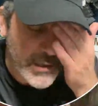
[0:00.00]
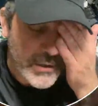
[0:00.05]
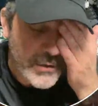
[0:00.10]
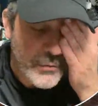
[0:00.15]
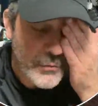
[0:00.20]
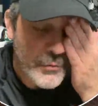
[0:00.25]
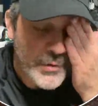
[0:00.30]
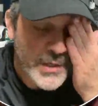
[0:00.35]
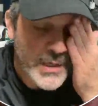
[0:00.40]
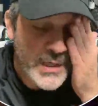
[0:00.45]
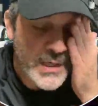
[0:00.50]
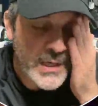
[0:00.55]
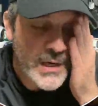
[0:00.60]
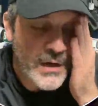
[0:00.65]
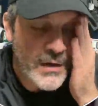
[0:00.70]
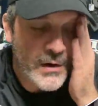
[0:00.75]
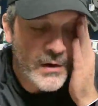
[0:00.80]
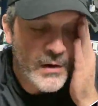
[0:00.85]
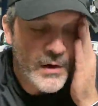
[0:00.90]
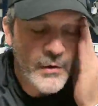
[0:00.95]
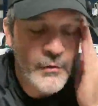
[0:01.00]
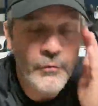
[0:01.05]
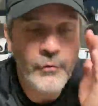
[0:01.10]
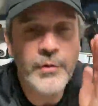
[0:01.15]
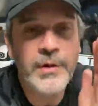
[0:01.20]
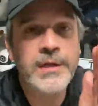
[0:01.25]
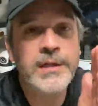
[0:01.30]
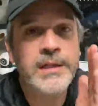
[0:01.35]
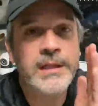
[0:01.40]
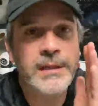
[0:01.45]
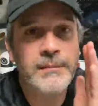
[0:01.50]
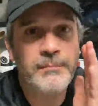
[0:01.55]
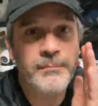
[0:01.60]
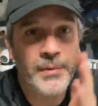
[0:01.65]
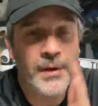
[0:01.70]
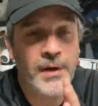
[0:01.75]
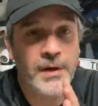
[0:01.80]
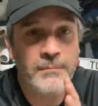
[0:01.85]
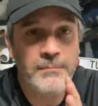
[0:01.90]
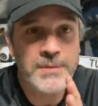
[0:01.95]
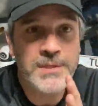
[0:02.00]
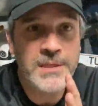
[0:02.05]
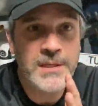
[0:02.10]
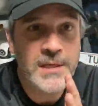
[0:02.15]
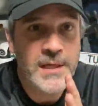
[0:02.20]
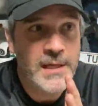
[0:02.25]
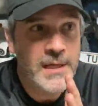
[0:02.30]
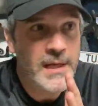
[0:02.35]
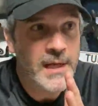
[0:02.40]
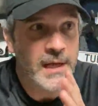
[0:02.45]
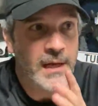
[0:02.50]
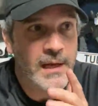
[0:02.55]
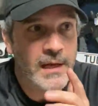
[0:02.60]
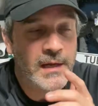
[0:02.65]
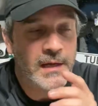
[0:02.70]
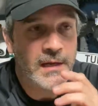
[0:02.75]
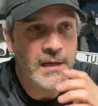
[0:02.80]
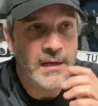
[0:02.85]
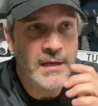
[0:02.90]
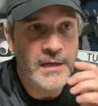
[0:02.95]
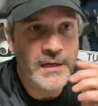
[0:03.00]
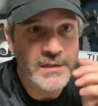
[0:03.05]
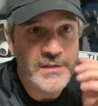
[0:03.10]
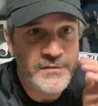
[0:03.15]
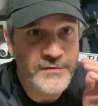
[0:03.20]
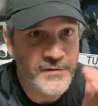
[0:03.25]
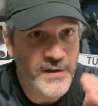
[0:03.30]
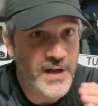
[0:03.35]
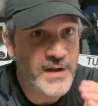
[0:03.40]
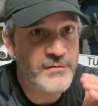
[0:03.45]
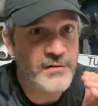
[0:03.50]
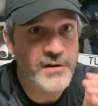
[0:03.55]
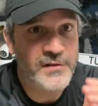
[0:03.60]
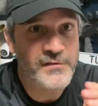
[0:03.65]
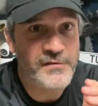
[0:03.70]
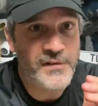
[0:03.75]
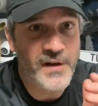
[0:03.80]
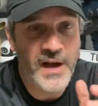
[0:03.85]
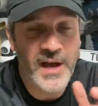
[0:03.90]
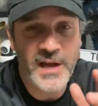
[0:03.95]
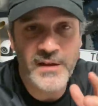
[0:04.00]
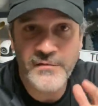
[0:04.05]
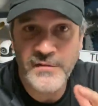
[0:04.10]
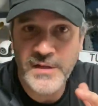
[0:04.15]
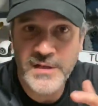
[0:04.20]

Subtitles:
we are really pumped. It's 5-on-5.